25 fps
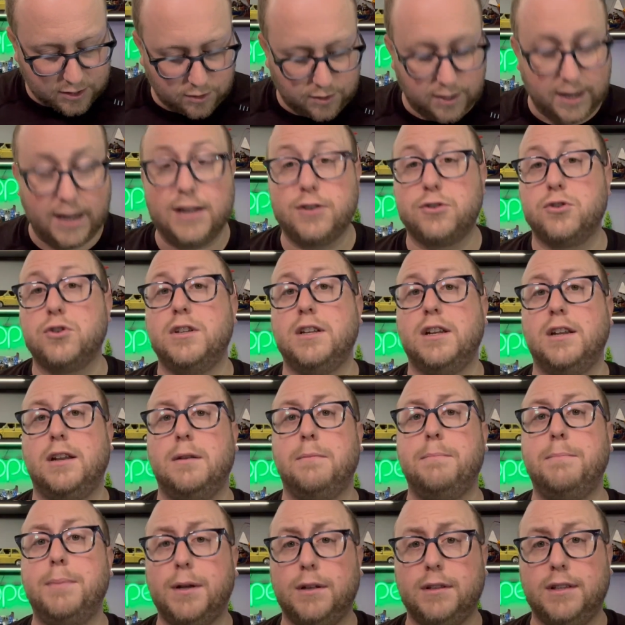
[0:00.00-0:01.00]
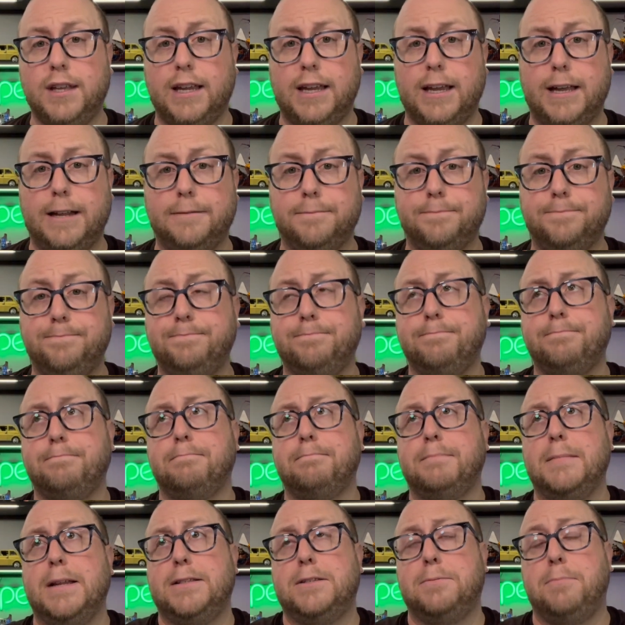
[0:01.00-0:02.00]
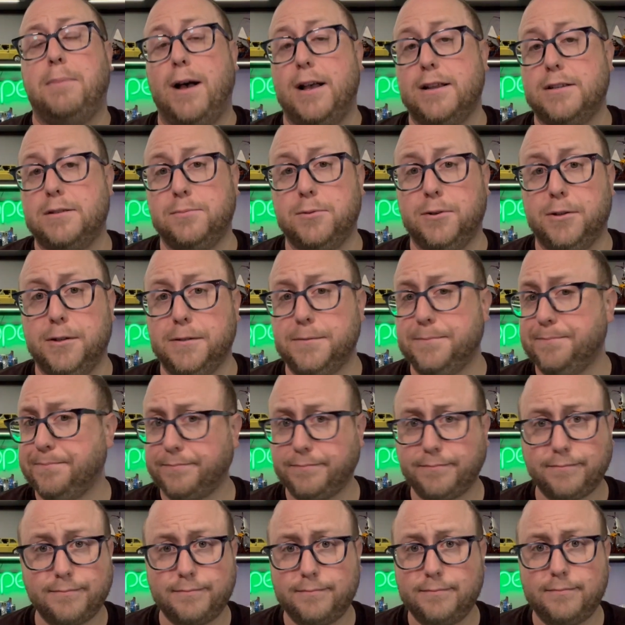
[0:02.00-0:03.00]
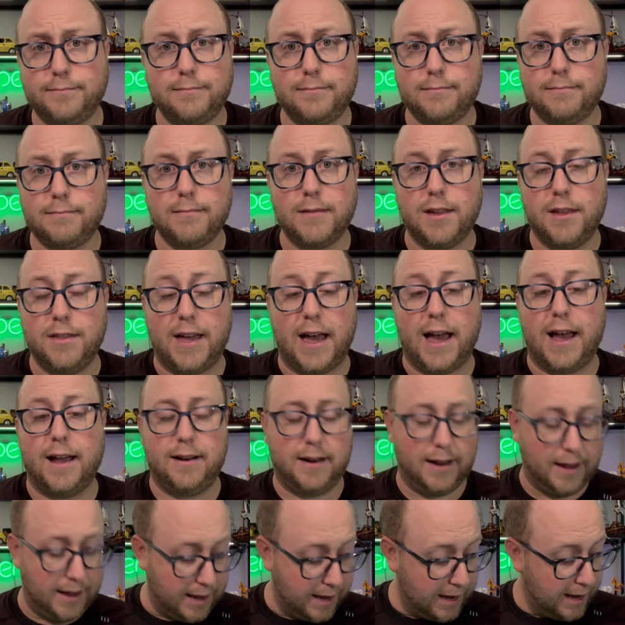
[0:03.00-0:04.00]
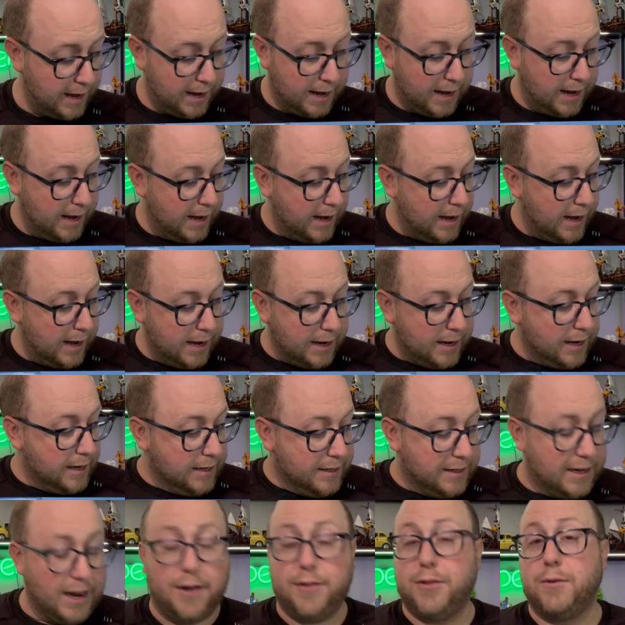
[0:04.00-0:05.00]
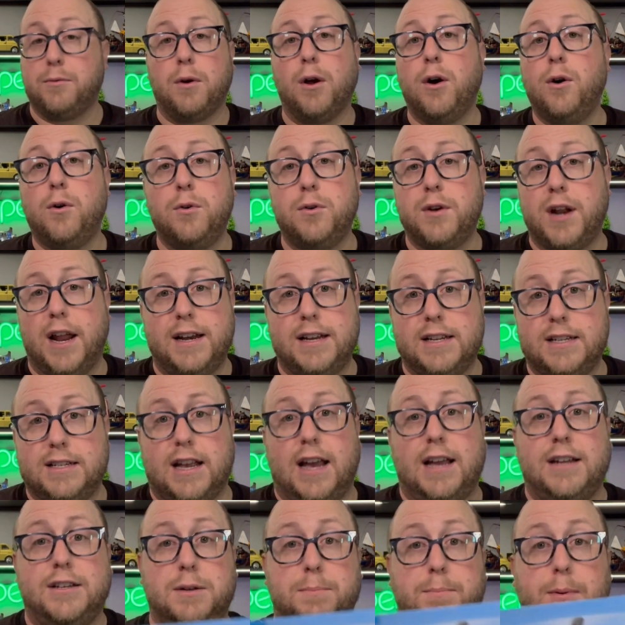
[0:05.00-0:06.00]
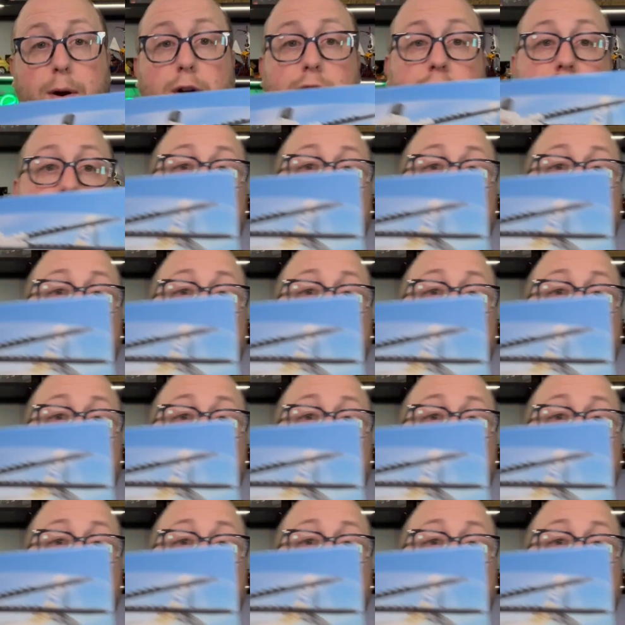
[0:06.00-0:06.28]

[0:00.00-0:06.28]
interested in building it. It's possible that down the road I decide to part it